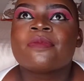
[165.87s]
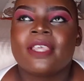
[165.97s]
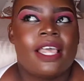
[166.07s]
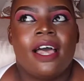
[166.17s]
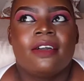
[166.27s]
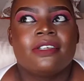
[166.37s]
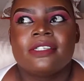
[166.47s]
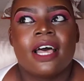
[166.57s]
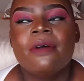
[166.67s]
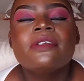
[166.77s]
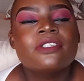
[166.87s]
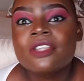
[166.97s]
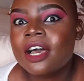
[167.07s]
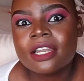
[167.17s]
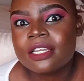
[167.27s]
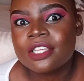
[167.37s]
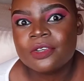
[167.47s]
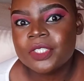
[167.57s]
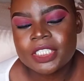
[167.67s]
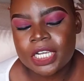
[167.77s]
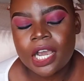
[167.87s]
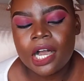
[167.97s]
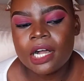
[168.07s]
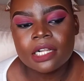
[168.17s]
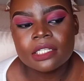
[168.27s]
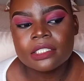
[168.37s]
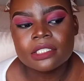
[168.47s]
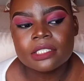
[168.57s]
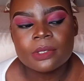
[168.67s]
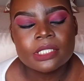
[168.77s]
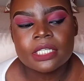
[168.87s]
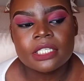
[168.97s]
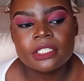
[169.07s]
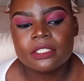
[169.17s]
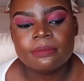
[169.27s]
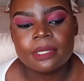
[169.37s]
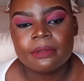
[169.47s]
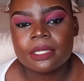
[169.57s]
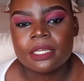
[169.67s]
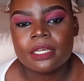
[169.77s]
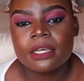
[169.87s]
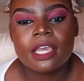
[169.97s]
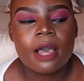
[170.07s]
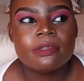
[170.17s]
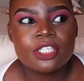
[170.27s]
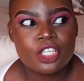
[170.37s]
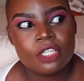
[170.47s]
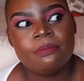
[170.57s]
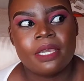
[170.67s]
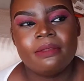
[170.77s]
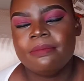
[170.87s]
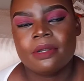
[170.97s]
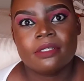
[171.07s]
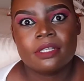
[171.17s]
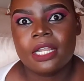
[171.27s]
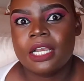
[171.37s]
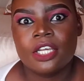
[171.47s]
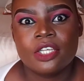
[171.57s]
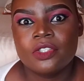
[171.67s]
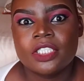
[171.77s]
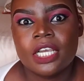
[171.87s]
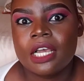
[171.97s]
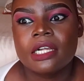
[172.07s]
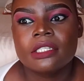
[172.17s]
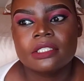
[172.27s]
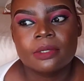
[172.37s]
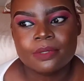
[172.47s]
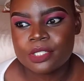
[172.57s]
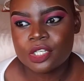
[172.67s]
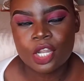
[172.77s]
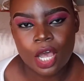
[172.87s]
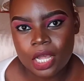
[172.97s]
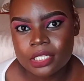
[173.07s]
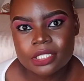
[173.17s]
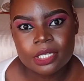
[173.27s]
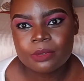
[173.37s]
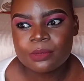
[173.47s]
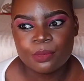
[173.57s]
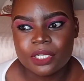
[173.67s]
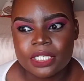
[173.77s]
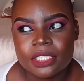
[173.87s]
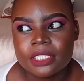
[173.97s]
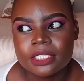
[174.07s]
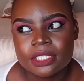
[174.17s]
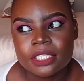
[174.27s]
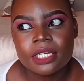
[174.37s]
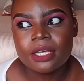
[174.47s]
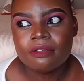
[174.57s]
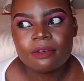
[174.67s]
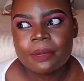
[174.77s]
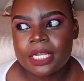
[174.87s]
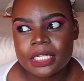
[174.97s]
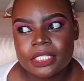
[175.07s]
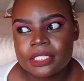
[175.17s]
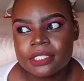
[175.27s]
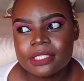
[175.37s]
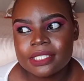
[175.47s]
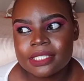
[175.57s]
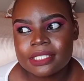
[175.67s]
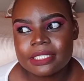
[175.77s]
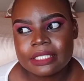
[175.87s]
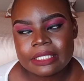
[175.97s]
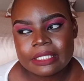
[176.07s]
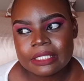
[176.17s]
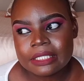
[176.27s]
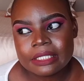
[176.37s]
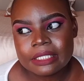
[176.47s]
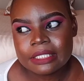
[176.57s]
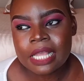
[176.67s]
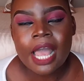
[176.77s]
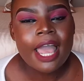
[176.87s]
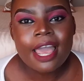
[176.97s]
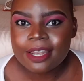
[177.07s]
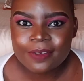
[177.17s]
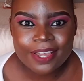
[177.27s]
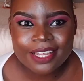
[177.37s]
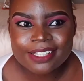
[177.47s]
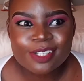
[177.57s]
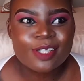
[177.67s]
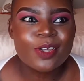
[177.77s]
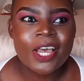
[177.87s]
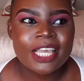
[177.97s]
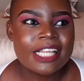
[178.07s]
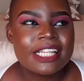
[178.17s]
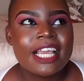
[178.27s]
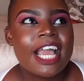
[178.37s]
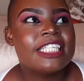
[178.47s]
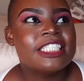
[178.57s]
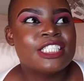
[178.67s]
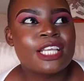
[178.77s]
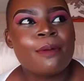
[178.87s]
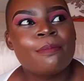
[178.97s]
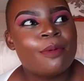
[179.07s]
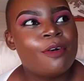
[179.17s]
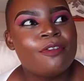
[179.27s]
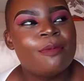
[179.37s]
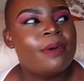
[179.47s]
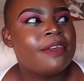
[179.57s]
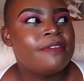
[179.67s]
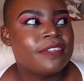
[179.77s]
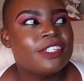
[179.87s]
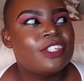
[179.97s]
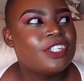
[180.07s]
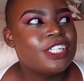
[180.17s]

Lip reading: Yeah, because I was not a cute child. I was not a cute baby. Okay, I was a cute baby, but I was not like a cute child. I was bullied for my legs. Anyways, so I guess like I jump over my physical